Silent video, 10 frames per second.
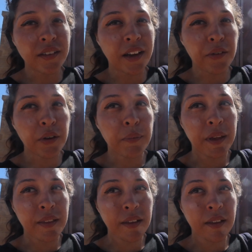Tower
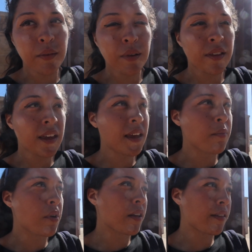basically was a
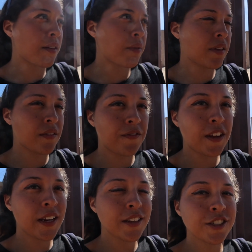mosque that was
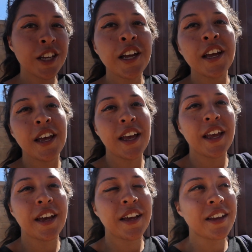unfinished,
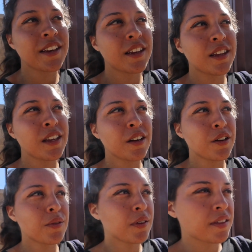and here
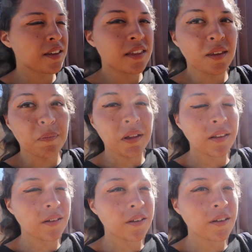you can see the
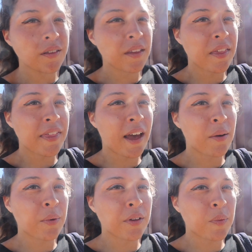pillars
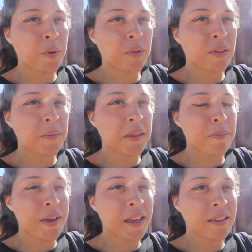that were supposed to be the
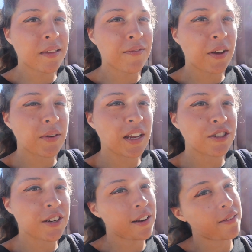base
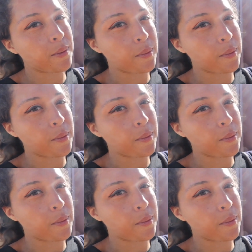foundation of the